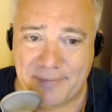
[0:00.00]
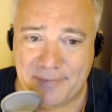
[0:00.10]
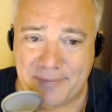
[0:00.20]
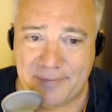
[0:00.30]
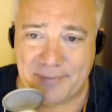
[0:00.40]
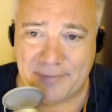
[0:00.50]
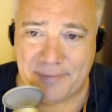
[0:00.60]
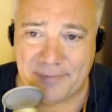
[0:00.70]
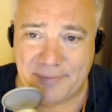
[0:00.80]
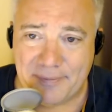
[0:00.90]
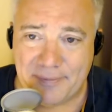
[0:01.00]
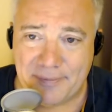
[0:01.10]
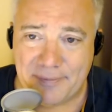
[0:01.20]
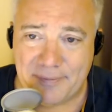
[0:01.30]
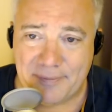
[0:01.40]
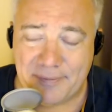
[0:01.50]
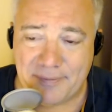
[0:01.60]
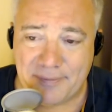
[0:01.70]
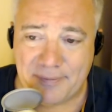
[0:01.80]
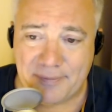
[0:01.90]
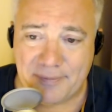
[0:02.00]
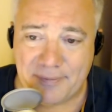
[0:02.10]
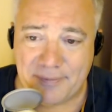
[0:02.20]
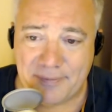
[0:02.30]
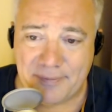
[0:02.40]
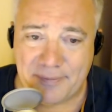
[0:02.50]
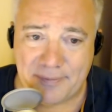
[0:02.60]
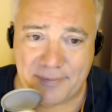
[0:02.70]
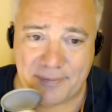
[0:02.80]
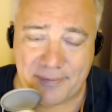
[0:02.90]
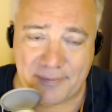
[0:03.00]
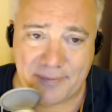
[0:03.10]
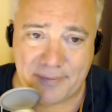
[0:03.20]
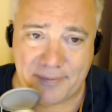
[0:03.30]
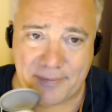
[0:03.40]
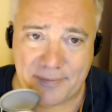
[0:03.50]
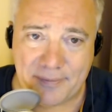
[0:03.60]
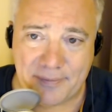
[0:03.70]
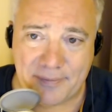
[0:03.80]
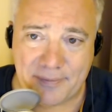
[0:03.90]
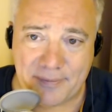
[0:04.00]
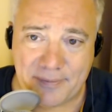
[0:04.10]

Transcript: [no speech]